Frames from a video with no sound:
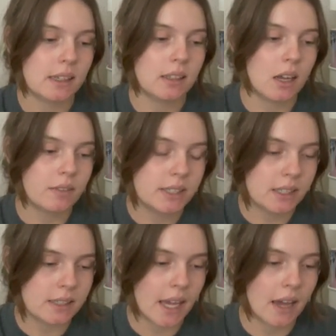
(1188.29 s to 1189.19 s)
A lot of
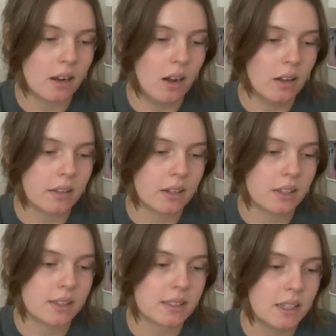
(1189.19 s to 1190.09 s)
cis-het
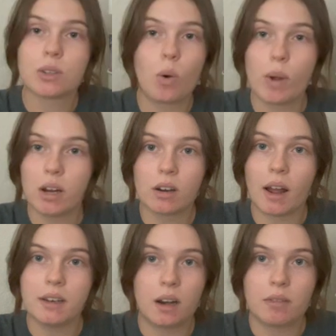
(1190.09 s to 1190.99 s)
authors, queer
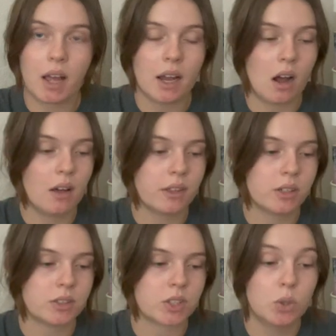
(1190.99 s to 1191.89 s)
identifying
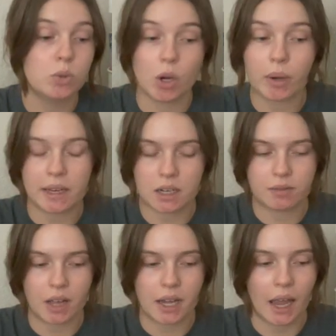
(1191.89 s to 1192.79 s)
authors who don't
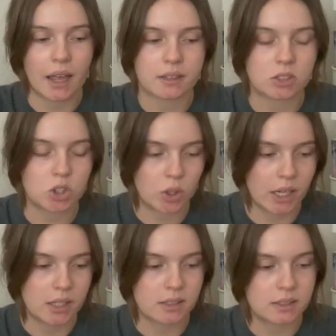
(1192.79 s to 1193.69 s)
identify as
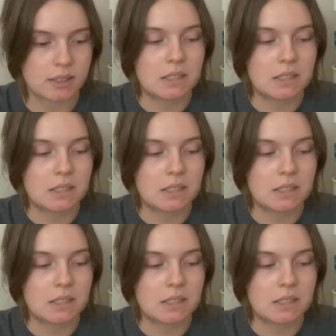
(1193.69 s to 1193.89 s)
trans.